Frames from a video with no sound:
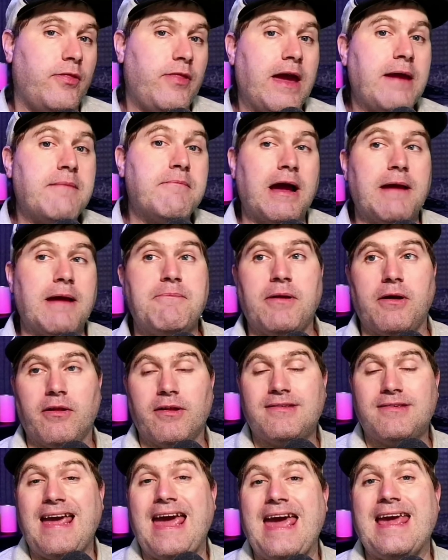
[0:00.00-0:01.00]
they might be
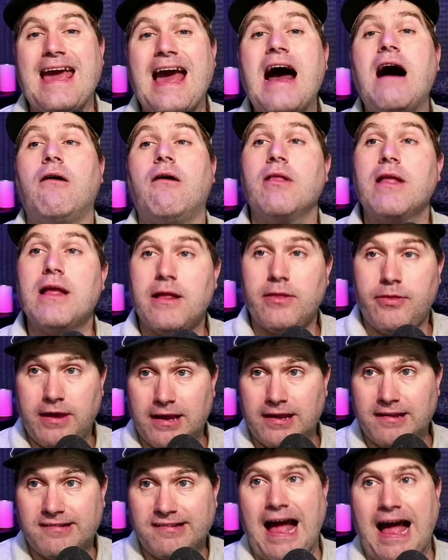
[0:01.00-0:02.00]
able to take out
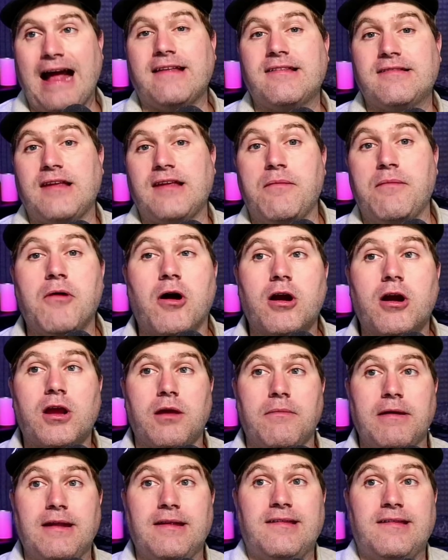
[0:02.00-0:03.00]
the exact same
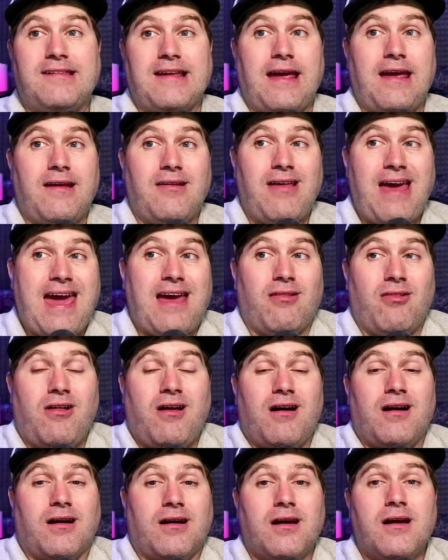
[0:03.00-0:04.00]
argument and say, hey,
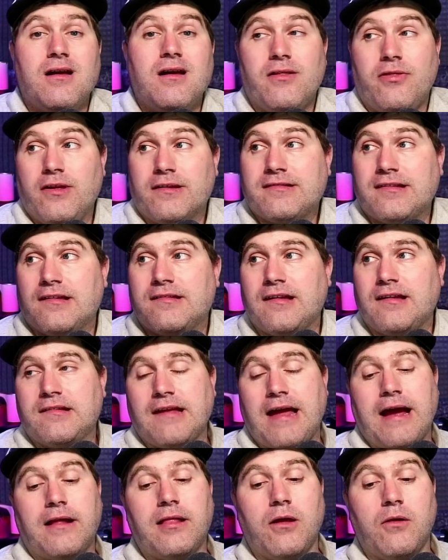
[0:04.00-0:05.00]
look, this is
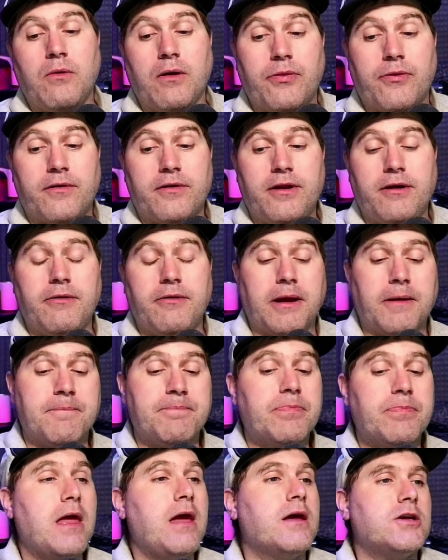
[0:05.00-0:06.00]
exactly what they're doing.